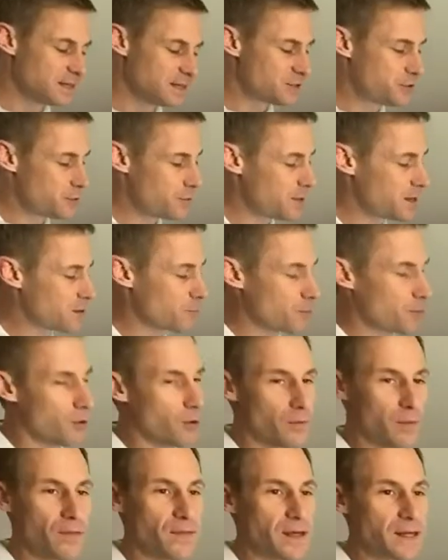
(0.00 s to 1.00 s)
doing a
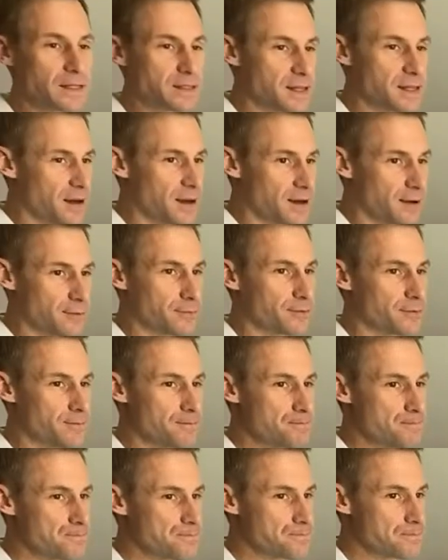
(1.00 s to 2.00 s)
role that they love,
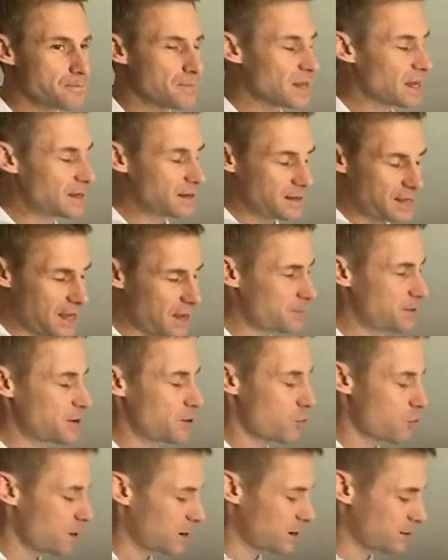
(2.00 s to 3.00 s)
it can't be
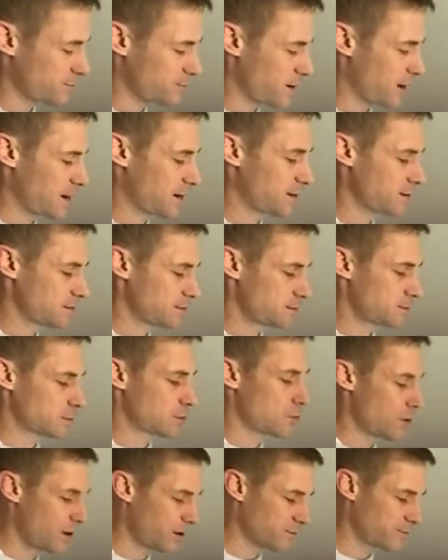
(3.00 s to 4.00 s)
quantified
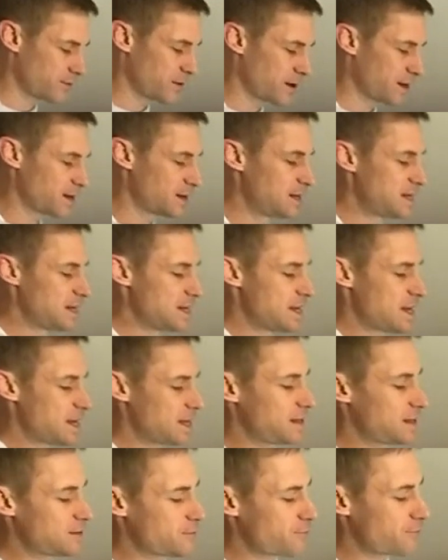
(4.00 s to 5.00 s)
or qualified.
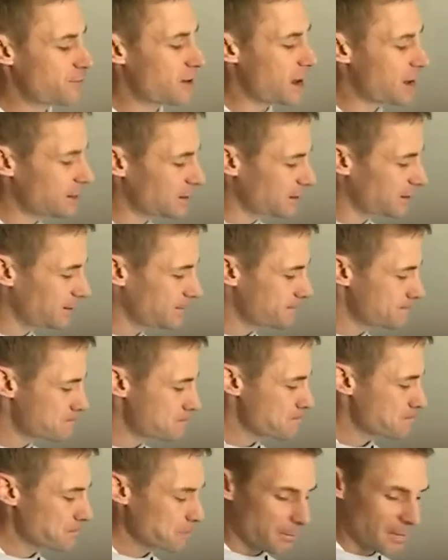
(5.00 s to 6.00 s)
And then finally,
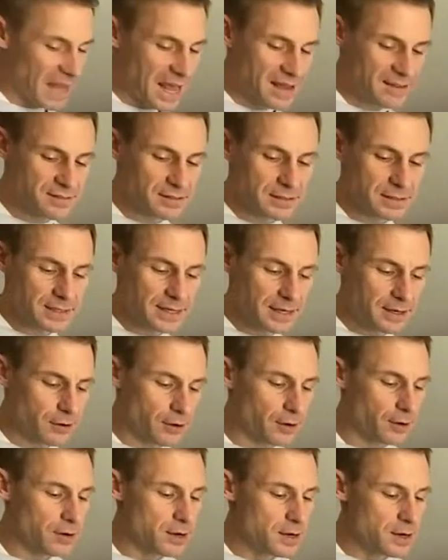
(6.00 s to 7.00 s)
as a
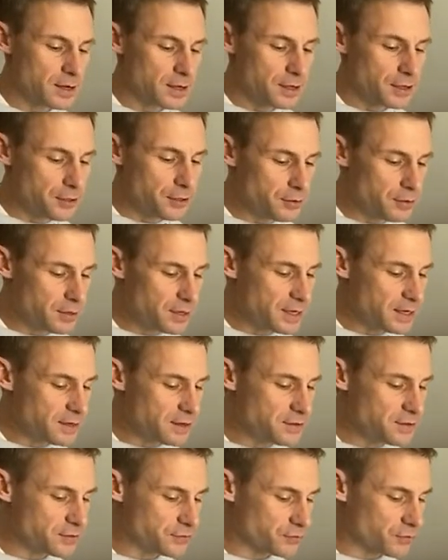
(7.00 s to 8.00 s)
leader, you need
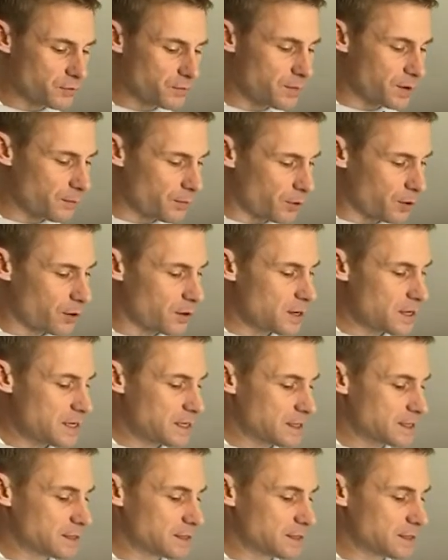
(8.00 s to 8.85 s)
to just remember